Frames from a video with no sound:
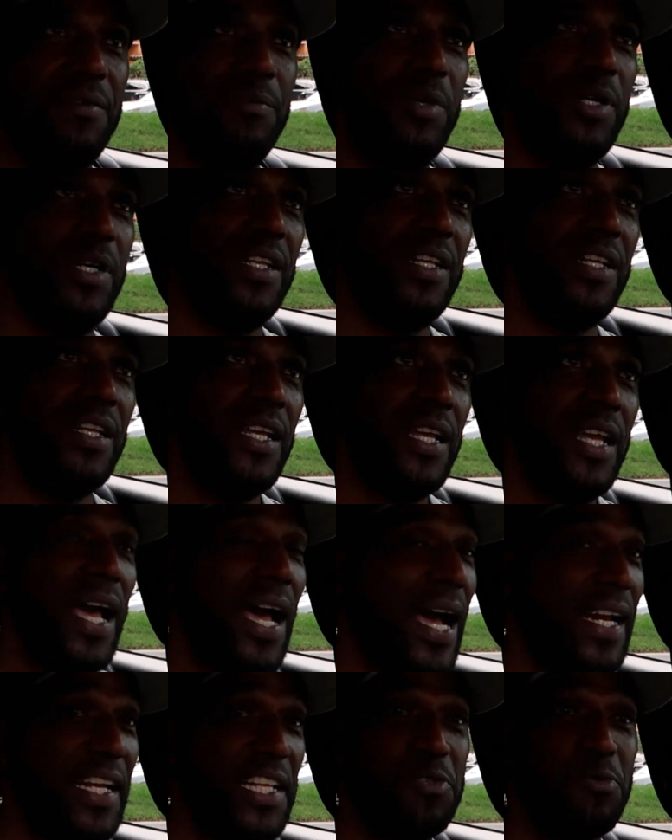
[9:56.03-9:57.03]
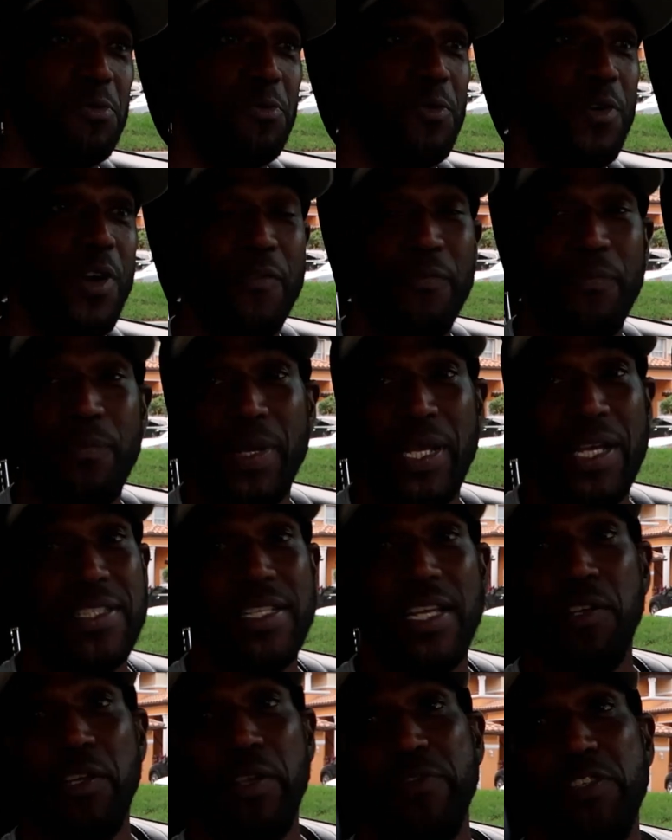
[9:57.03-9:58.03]
But and it's rough because
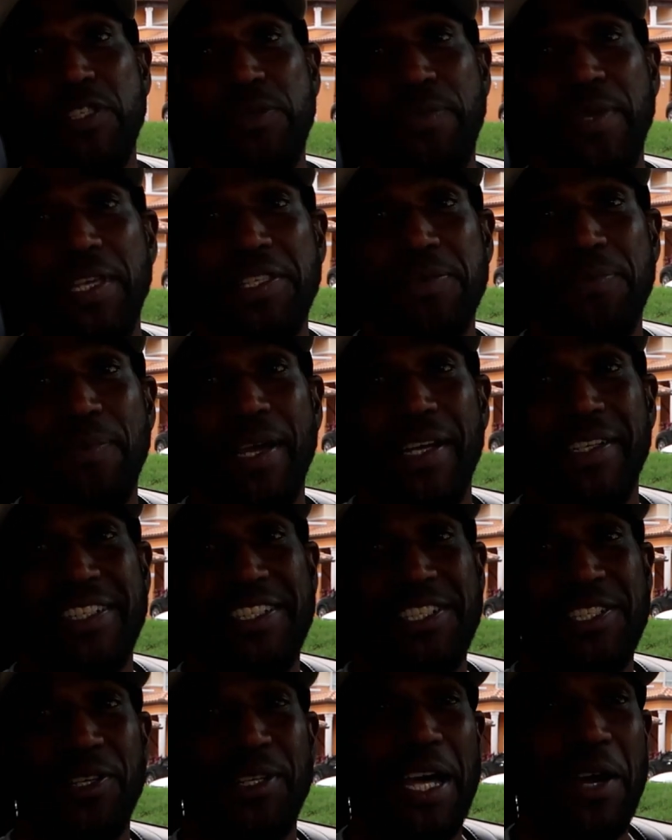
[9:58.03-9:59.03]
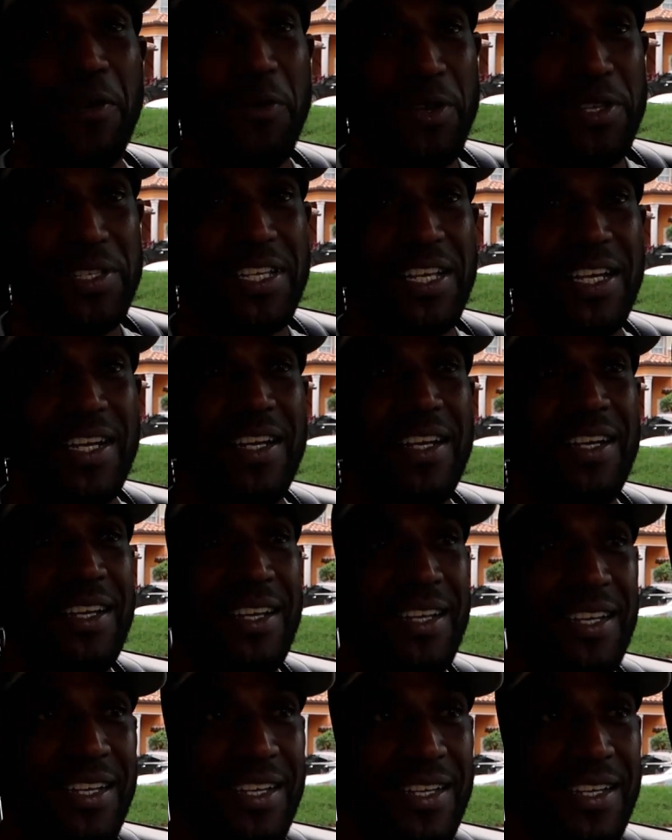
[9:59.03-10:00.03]
I don't even speak Spanish, so that was
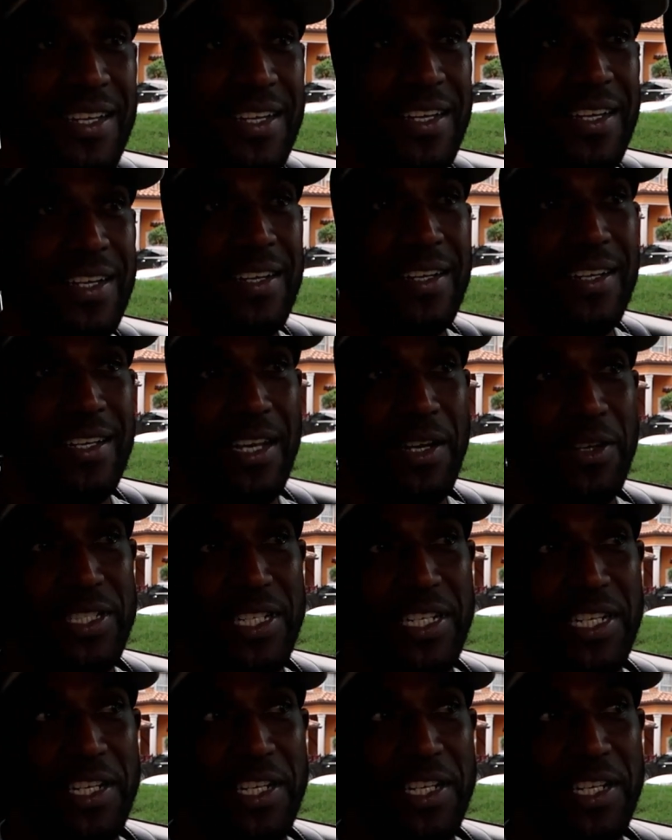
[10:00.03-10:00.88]
an